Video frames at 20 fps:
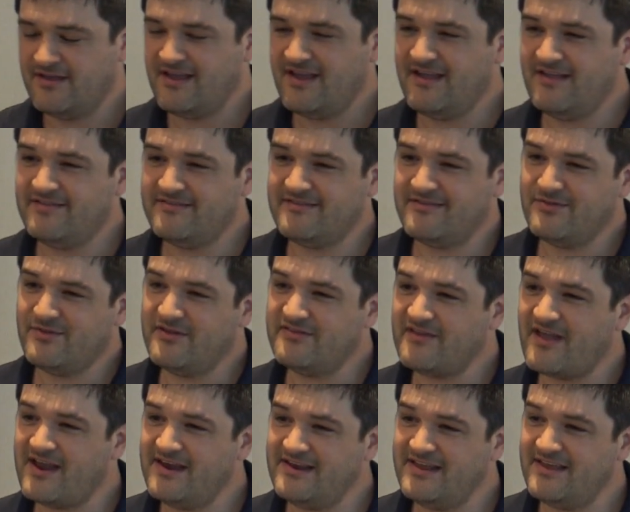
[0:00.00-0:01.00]
is this
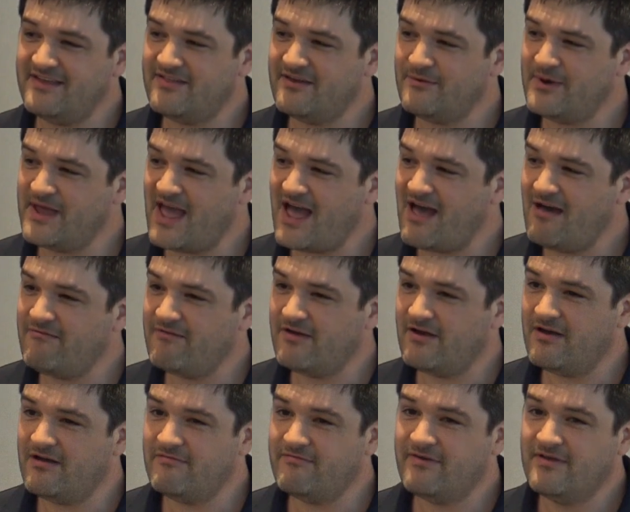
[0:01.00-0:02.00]
idea that we have
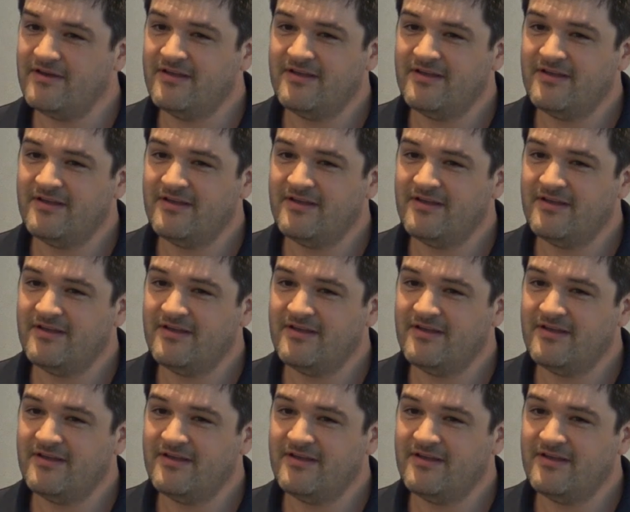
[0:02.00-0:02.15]
of